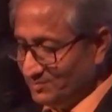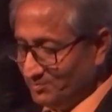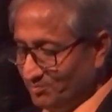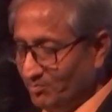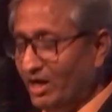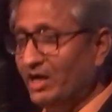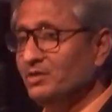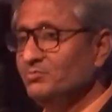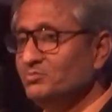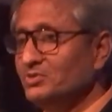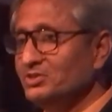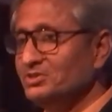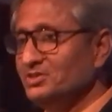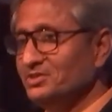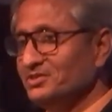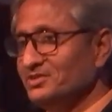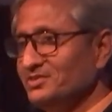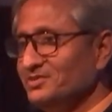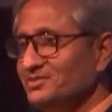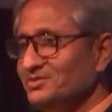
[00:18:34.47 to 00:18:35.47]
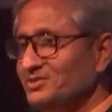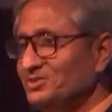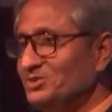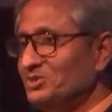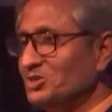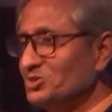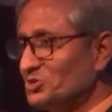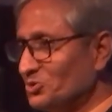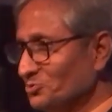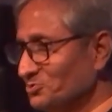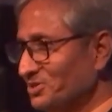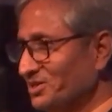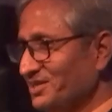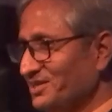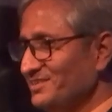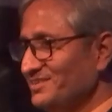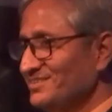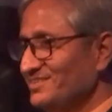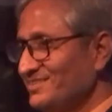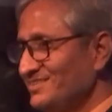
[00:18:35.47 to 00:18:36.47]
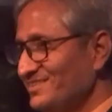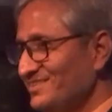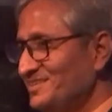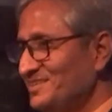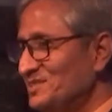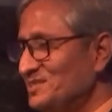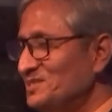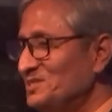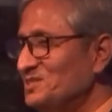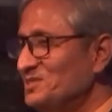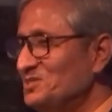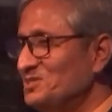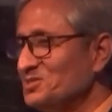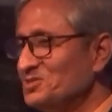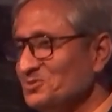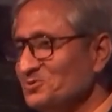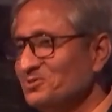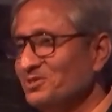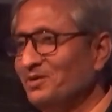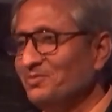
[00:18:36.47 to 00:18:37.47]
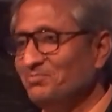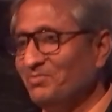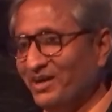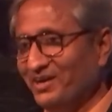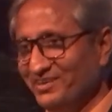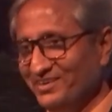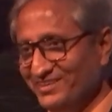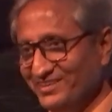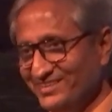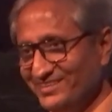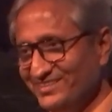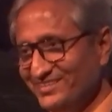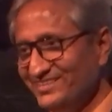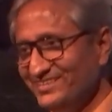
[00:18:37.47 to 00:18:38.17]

My mother, Yashoda Pandey.